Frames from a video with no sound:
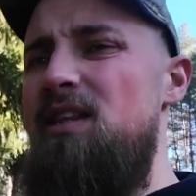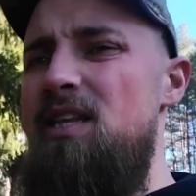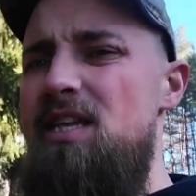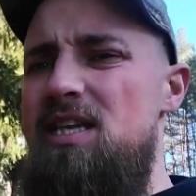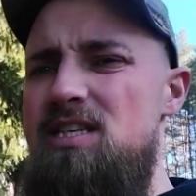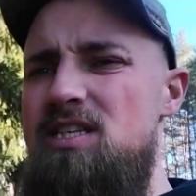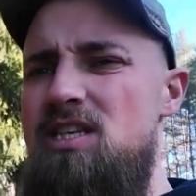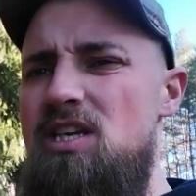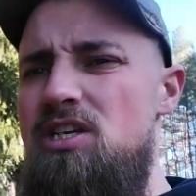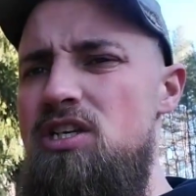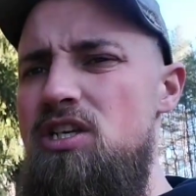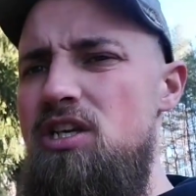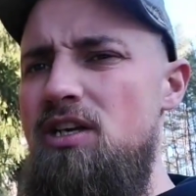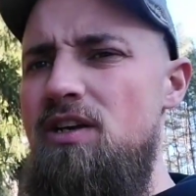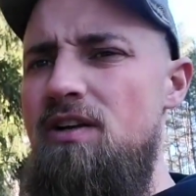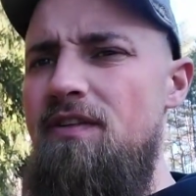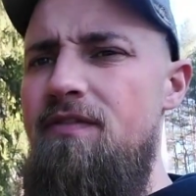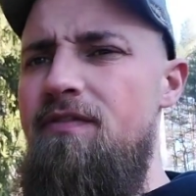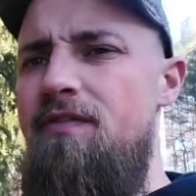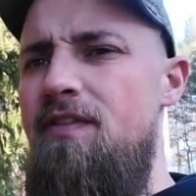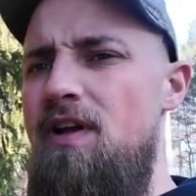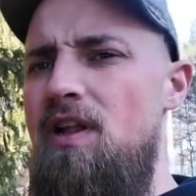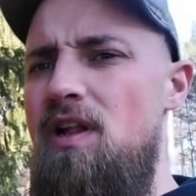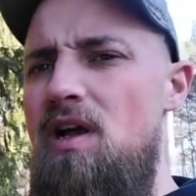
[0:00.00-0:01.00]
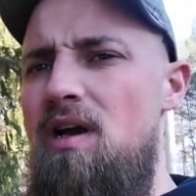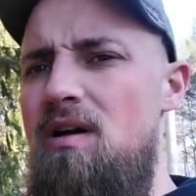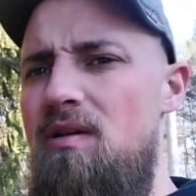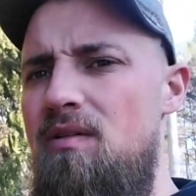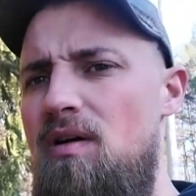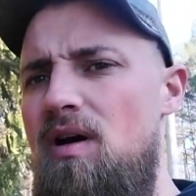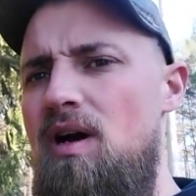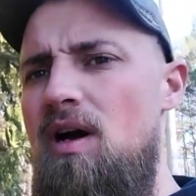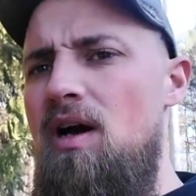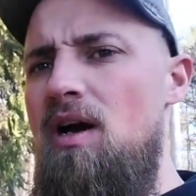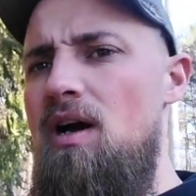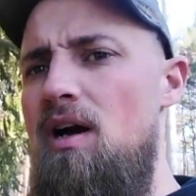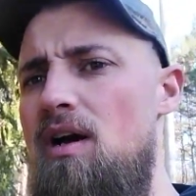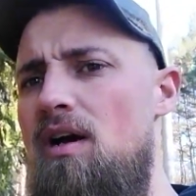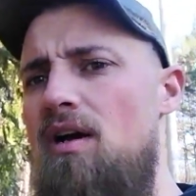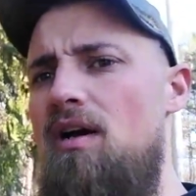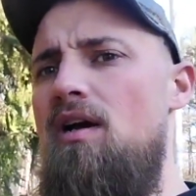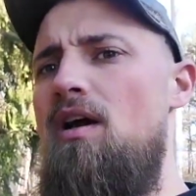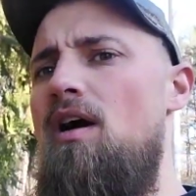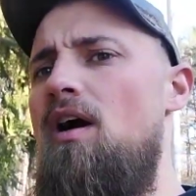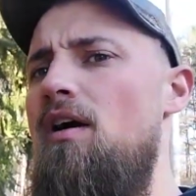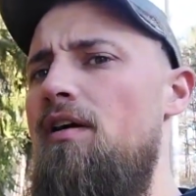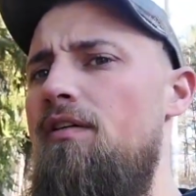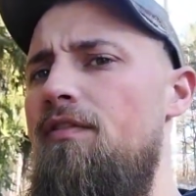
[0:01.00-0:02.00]
these this year to fill out
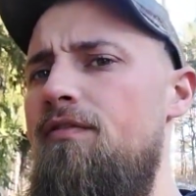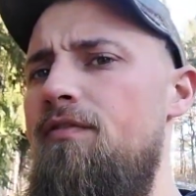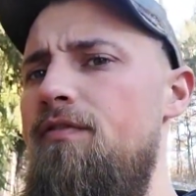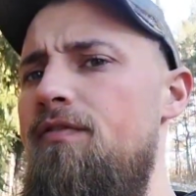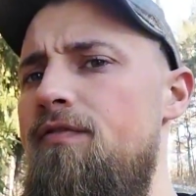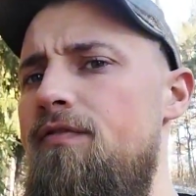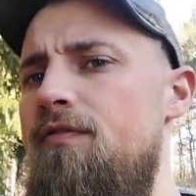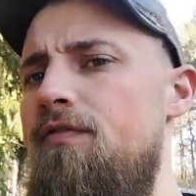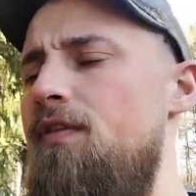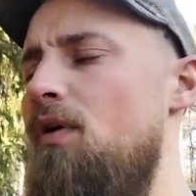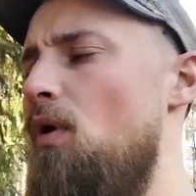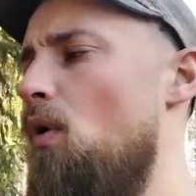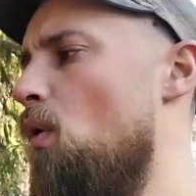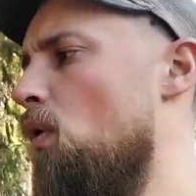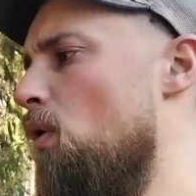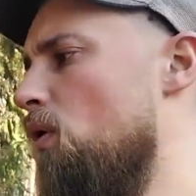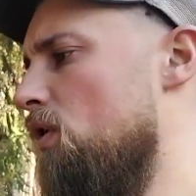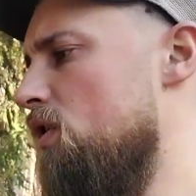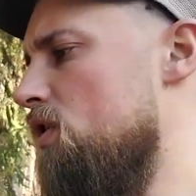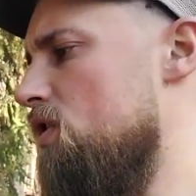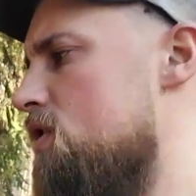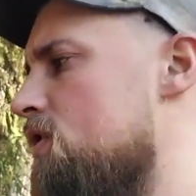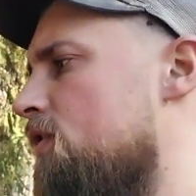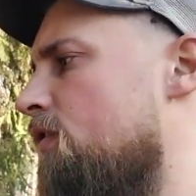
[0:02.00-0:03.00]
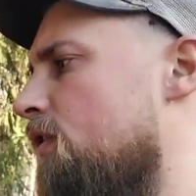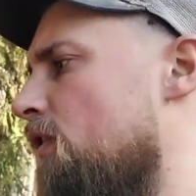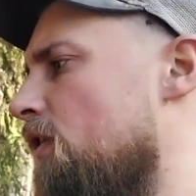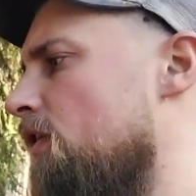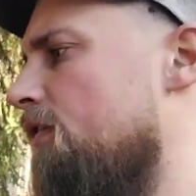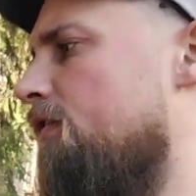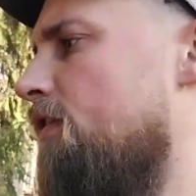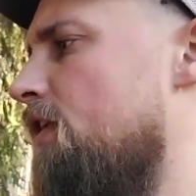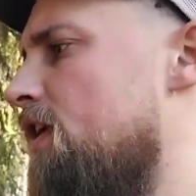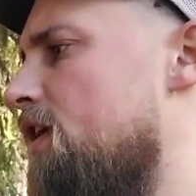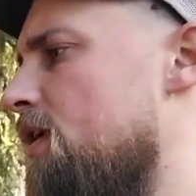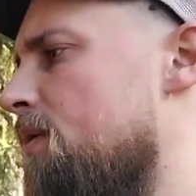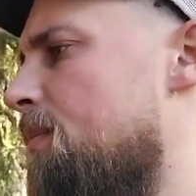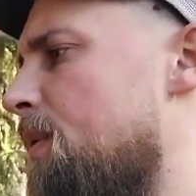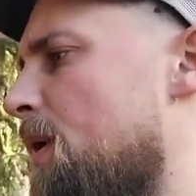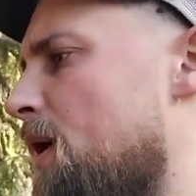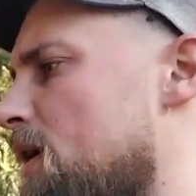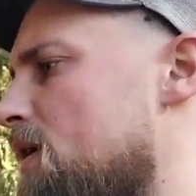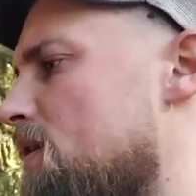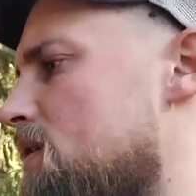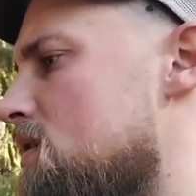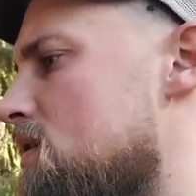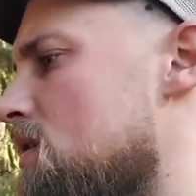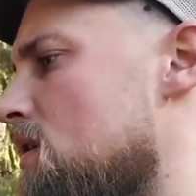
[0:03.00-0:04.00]
our orders for feeder
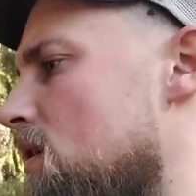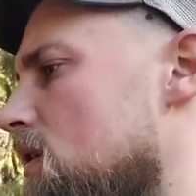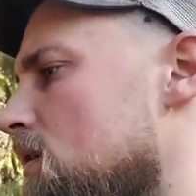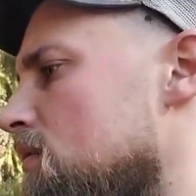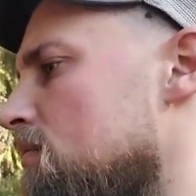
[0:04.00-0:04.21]
pigs.